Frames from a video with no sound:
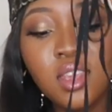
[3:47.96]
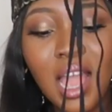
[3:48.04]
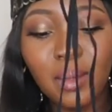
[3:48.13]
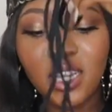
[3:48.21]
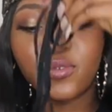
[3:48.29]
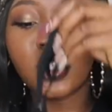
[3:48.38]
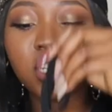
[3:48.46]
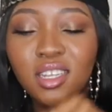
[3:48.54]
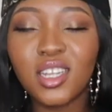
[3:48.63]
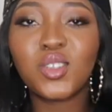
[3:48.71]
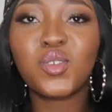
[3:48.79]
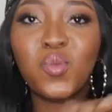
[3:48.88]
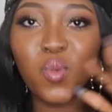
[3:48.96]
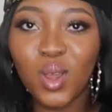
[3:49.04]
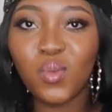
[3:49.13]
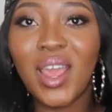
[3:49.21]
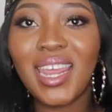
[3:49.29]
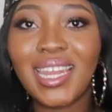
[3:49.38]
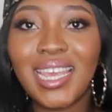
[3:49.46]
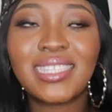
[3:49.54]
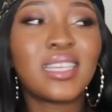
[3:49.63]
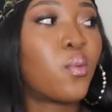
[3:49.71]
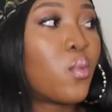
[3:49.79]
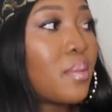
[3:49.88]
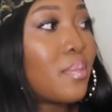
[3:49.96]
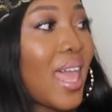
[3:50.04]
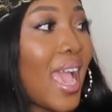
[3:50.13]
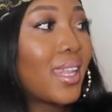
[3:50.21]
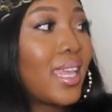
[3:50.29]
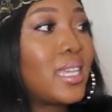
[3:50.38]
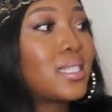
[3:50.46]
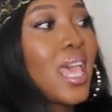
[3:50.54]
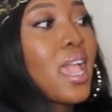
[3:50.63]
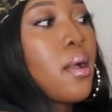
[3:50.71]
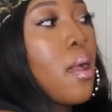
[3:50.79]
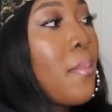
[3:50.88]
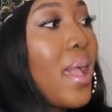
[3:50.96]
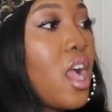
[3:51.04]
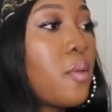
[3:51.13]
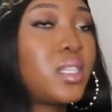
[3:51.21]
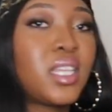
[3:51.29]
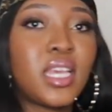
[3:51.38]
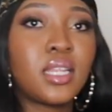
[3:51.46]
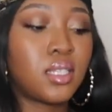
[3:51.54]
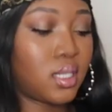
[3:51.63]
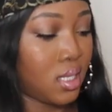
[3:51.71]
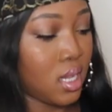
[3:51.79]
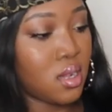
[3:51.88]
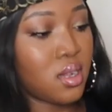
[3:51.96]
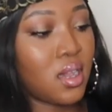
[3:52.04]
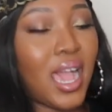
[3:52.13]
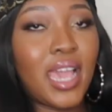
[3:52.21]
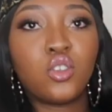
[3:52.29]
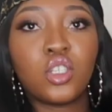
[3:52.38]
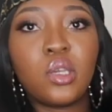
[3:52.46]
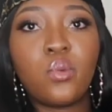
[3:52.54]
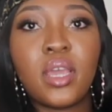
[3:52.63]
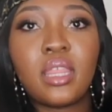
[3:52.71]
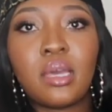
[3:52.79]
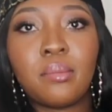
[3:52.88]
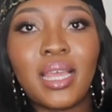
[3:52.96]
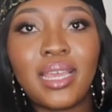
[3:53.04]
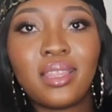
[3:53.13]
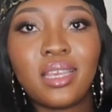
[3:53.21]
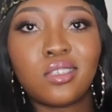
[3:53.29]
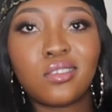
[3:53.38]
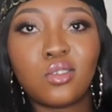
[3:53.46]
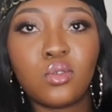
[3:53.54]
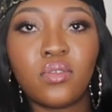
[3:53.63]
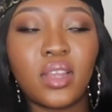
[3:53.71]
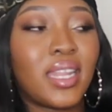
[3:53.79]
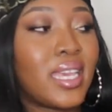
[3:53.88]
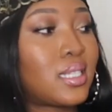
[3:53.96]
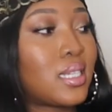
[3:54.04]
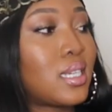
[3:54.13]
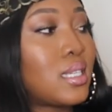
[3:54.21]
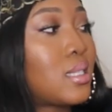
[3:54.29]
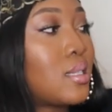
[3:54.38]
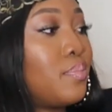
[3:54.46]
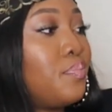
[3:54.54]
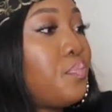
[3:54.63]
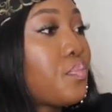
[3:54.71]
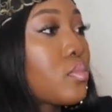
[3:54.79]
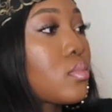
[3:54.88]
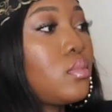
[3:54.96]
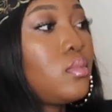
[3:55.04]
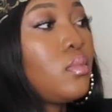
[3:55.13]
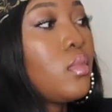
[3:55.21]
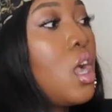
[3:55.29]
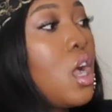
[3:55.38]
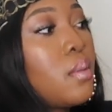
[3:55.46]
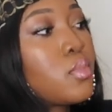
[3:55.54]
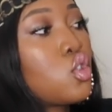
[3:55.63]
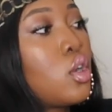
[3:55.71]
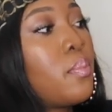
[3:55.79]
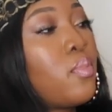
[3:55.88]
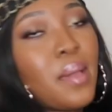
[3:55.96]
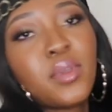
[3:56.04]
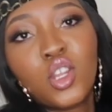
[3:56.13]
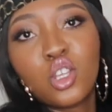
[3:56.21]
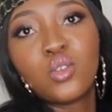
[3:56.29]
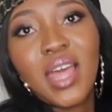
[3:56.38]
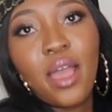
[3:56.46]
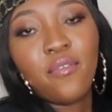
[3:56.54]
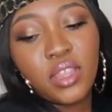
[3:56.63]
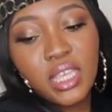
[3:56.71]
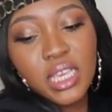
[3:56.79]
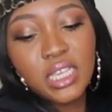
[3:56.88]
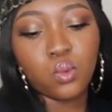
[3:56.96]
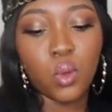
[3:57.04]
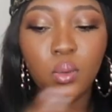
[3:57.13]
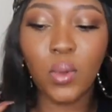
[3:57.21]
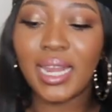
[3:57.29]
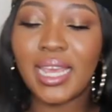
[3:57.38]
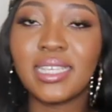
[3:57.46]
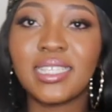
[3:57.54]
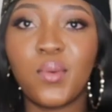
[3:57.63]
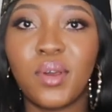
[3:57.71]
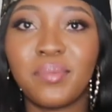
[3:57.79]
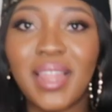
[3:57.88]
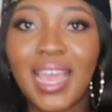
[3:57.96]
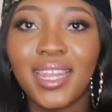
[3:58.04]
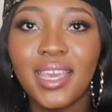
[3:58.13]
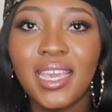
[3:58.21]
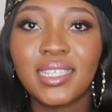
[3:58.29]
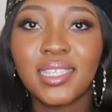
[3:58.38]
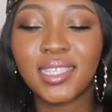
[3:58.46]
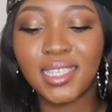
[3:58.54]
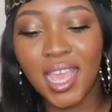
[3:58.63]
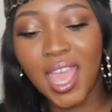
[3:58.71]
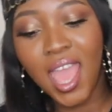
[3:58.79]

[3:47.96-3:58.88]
I'm definitely going to do one white lace and one black lace. Like my Obsidians, I usually wear them like this. 2 different laces. So I'm probably going to do that for these. One white lace and one black lace.